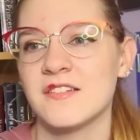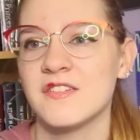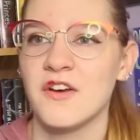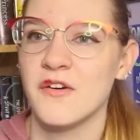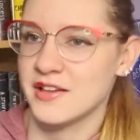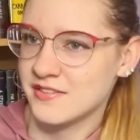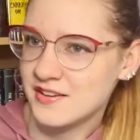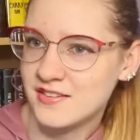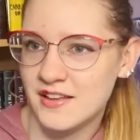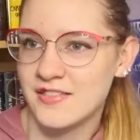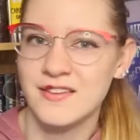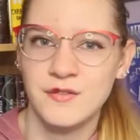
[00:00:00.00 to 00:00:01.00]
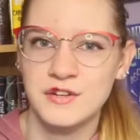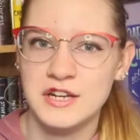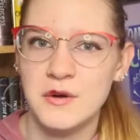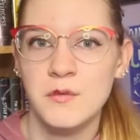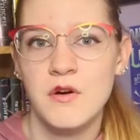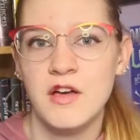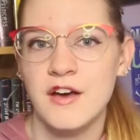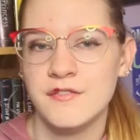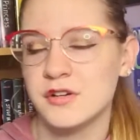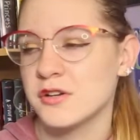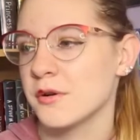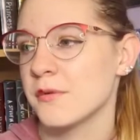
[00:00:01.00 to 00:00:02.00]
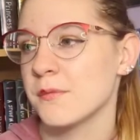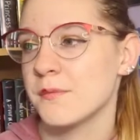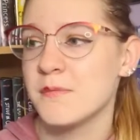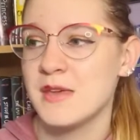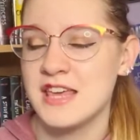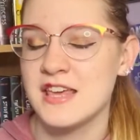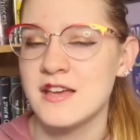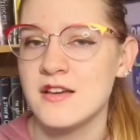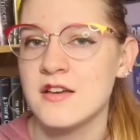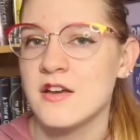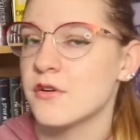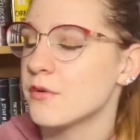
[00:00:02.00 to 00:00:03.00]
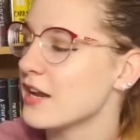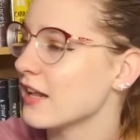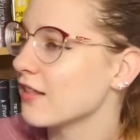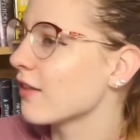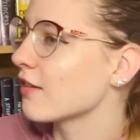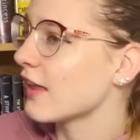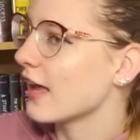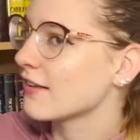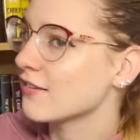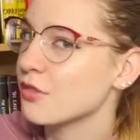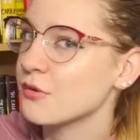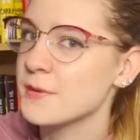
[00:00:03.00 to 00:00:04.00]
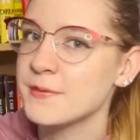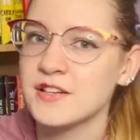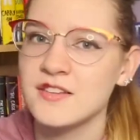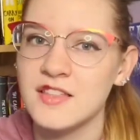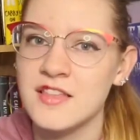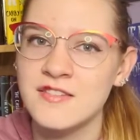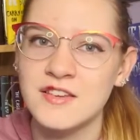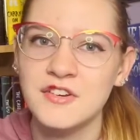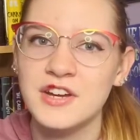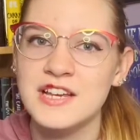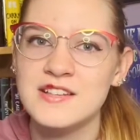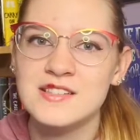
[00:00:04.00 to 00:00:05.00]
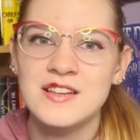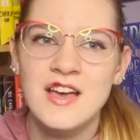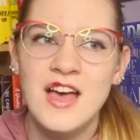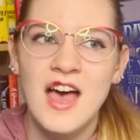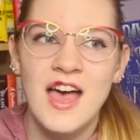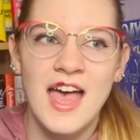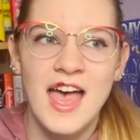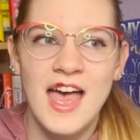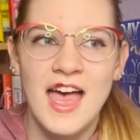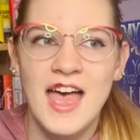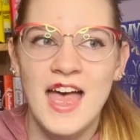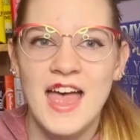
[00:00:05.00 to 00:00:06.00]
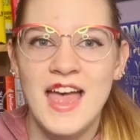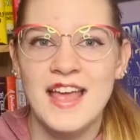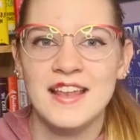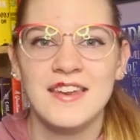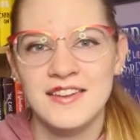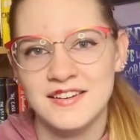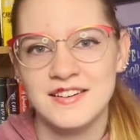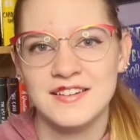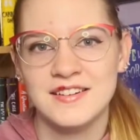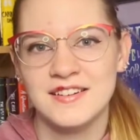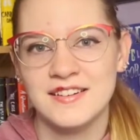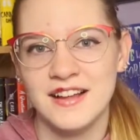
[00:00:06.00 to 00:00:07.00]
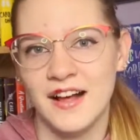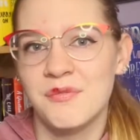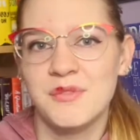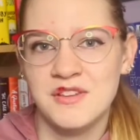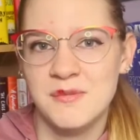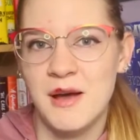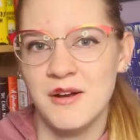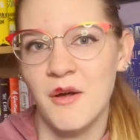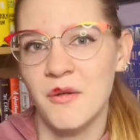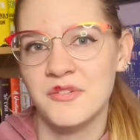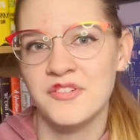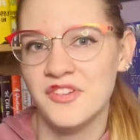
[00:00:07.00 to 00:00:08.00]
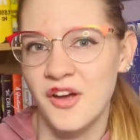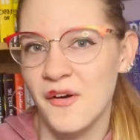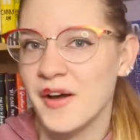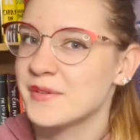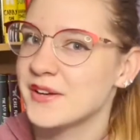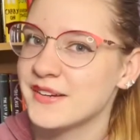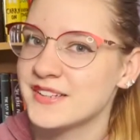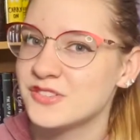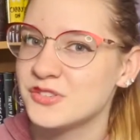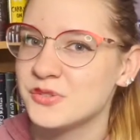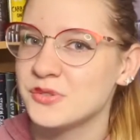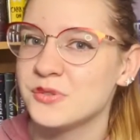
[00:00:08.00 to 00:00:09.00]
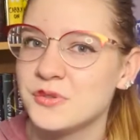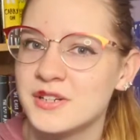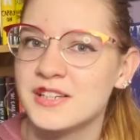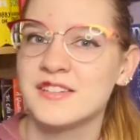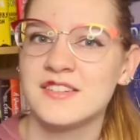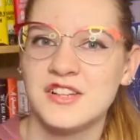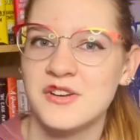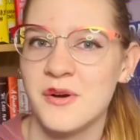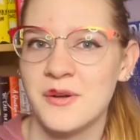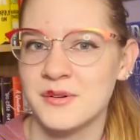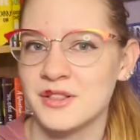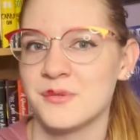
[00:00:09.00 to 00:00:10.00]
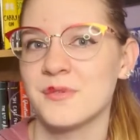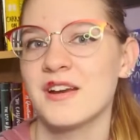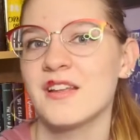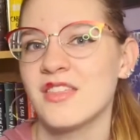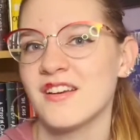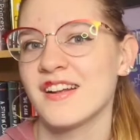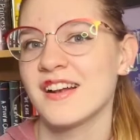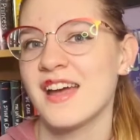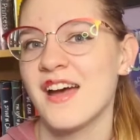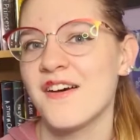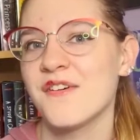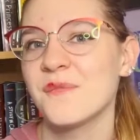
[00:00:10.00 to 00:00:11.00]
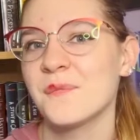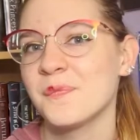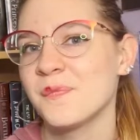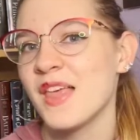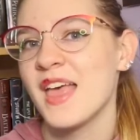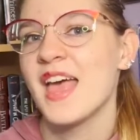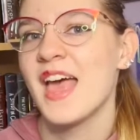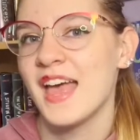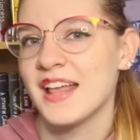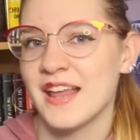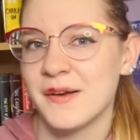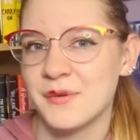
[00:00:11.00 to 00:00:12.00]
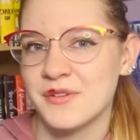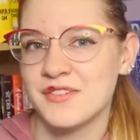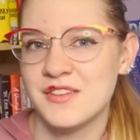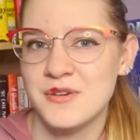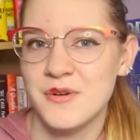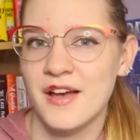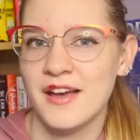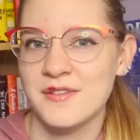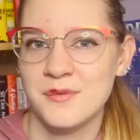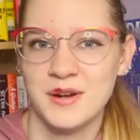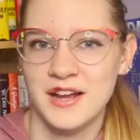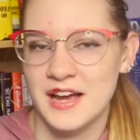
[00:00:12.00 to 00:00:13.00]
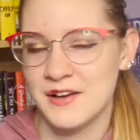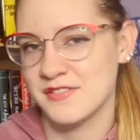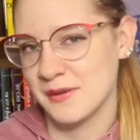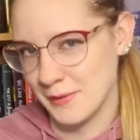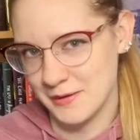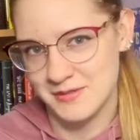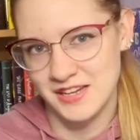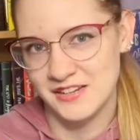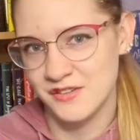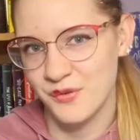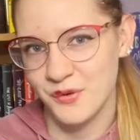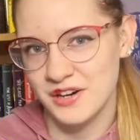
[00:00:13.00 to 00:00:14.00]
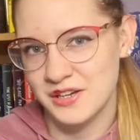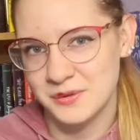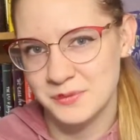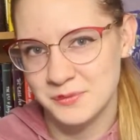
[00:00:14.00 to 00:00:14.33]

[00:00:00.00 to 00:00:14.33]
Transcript: So as I said, this video will cover me reading the last 3 books of the series, and yeah, that's about all. So I'm going to continue on with the readathon now, and I will see you guys when I have some updates for you.